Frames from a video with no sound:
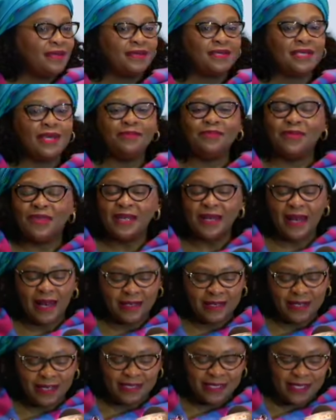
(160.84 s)
something
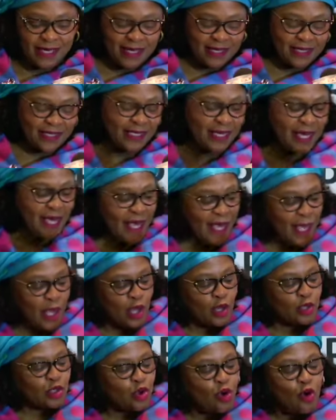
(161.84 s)
like that, yes.
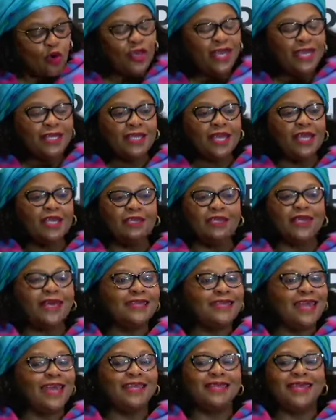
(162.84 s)
So
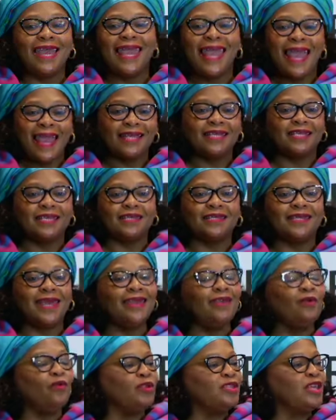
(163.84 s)

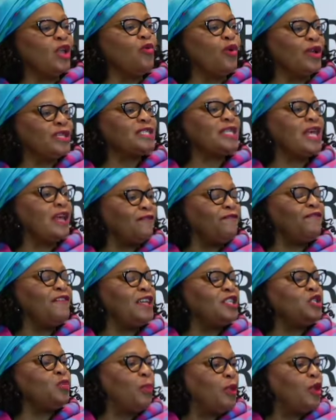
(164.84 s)
they were
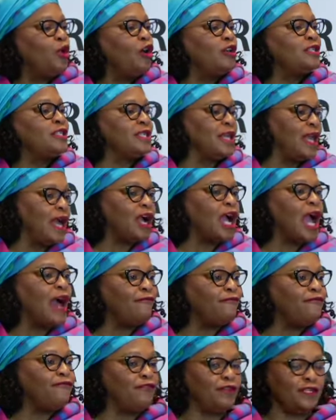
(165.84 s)
selfless beyond their
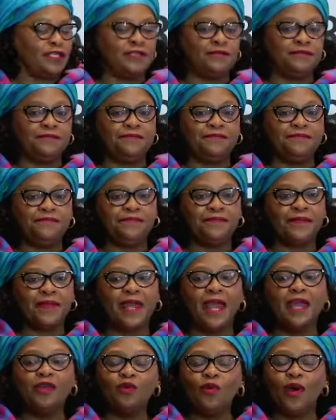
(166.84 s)
comfort.
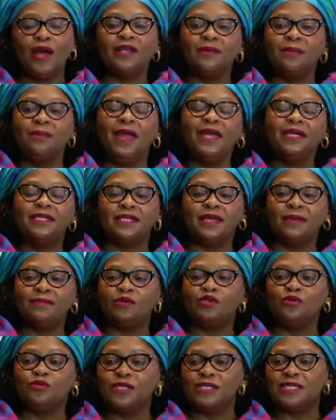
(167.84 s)
And what made
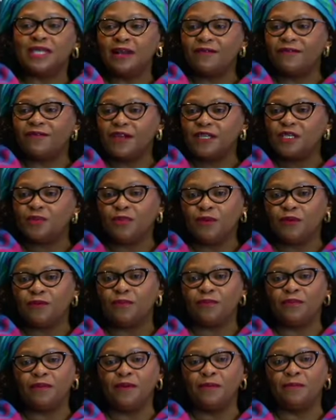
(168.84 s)
them to be selfless
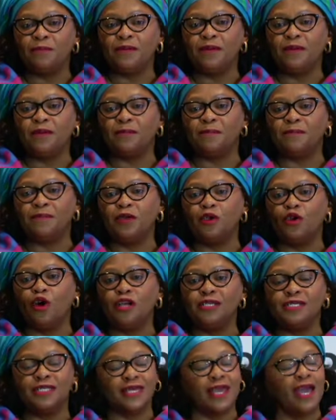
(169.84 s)

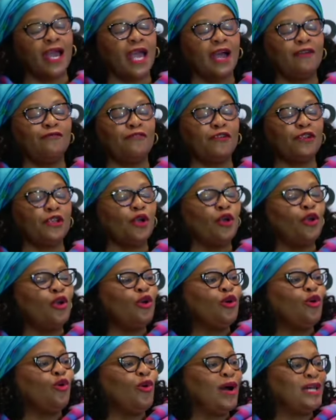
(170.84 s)
beyond their comfort
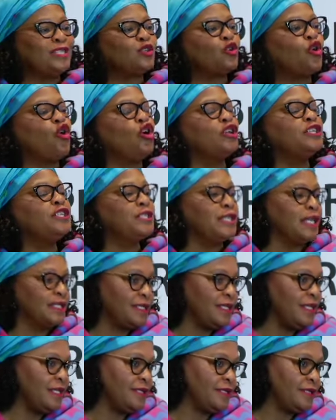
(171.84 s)
was
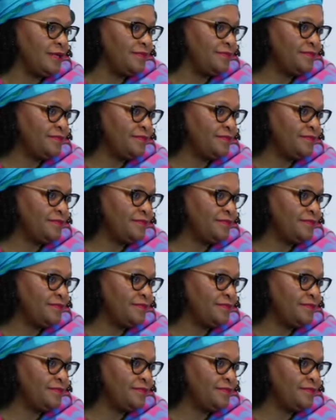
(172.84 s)
consciousness.